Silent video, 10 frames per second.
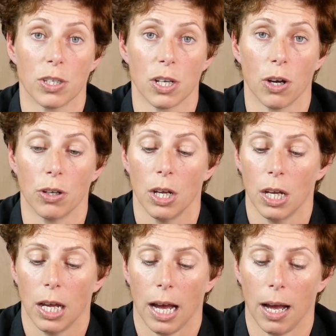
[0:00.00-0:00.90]
So
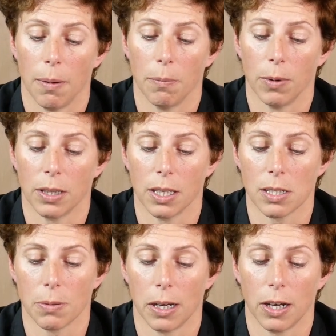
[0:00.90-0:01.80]
with
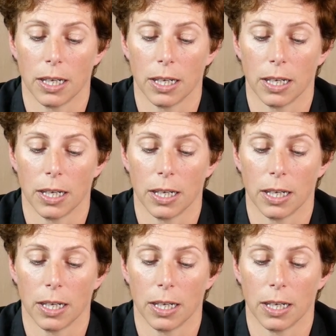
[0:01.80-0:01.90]
this one,